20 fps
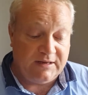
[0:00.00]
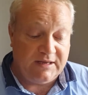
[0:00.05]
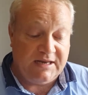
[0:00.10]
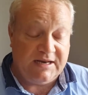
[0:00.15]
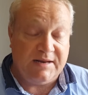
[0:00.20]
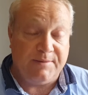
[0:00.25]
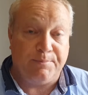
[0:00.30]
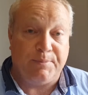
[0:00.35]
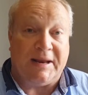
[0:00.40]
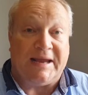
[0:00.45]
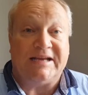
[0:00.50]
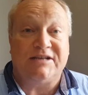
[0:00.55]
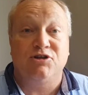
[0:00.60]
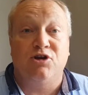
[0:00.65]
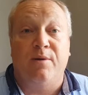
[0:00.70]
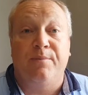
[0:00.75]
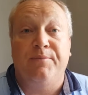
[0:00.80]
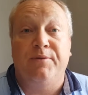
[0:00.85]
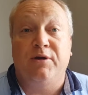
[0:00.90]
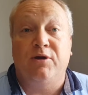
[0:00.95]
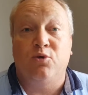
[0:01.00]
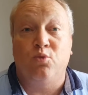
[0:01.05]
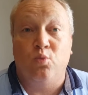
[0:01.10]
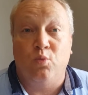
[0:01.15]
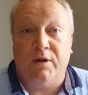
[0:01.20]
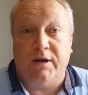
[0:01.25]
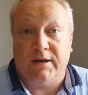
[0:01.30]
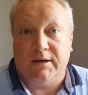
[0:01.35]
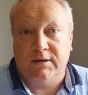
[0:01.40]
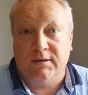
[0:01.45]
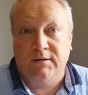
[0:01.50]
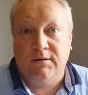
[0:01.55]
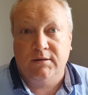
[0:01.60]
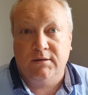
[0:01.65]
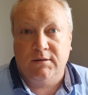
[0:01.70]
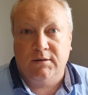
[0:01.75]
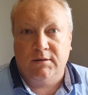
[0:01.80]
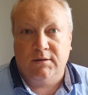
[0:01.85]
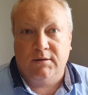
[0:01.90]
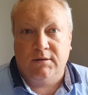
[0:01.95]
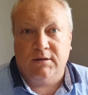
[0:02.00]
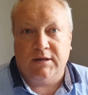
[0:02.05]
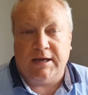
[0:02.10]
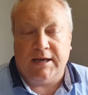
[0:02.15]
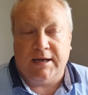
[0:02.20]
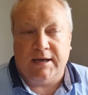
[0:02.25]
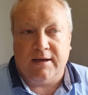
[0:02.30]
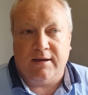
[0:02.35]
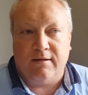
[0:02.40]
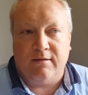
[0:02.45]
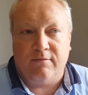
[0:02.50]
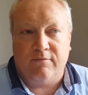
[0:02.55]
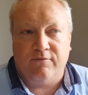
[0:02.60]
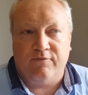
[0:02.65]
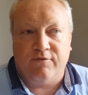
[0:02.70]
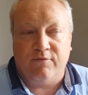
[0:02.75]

any black type you can win uh,